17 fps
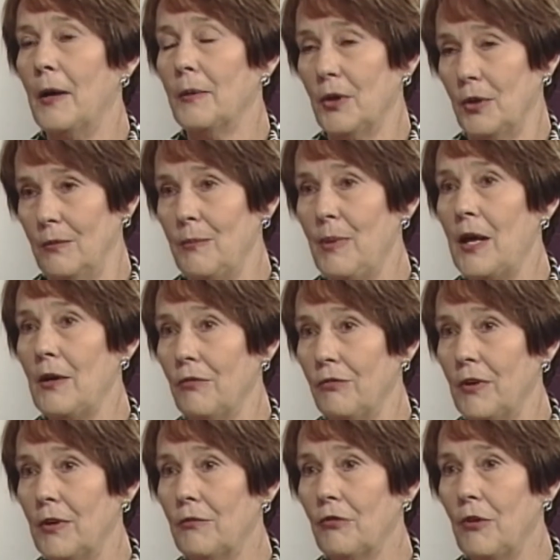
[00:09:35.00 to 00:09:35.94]
could
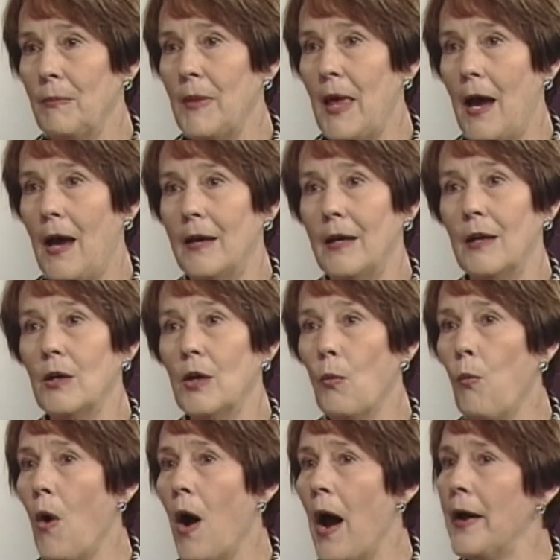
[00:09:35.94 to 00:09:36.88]
benefit from that. And a
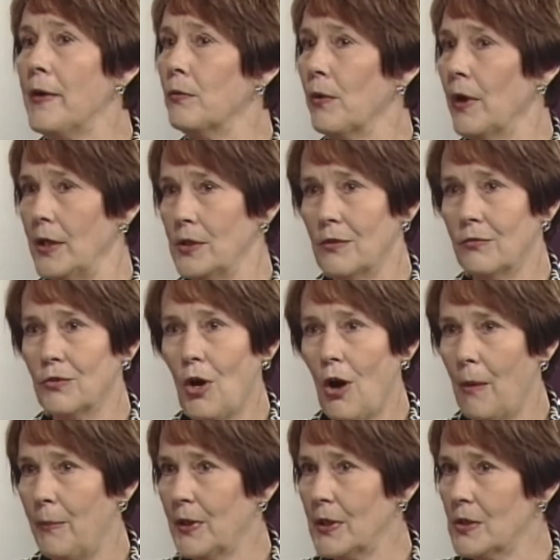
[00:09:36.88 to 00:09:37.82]
wide range of
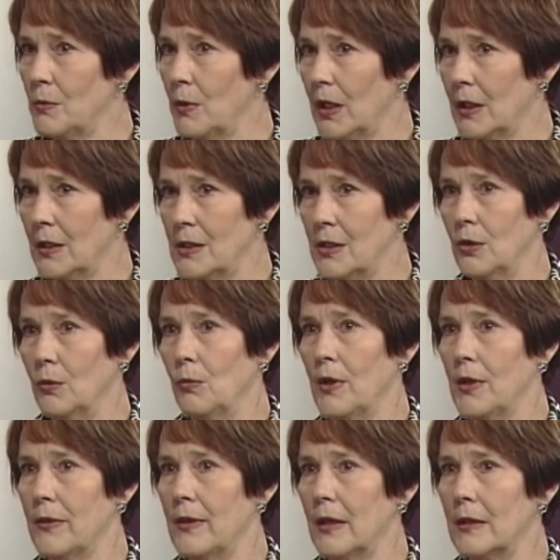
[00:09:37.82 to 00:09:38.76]
topics we can deal
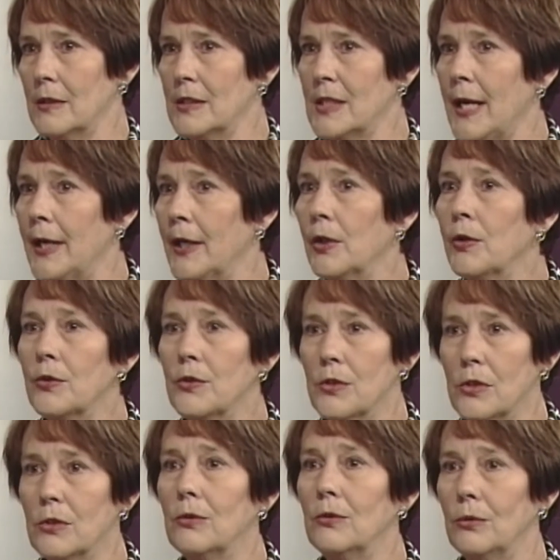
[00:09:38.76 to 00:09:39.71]
with that tailored
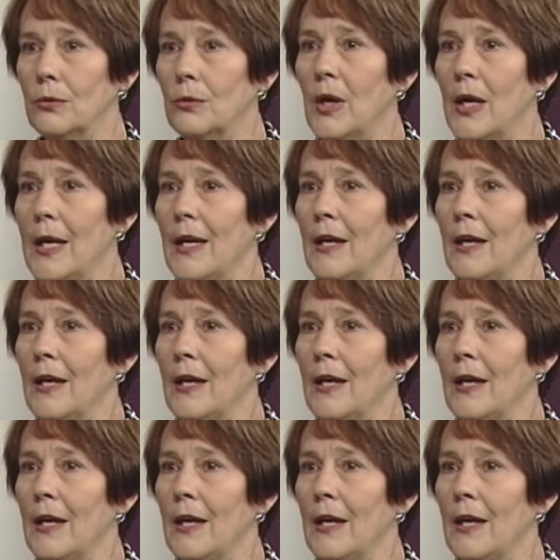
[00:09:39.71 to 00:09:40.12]
to,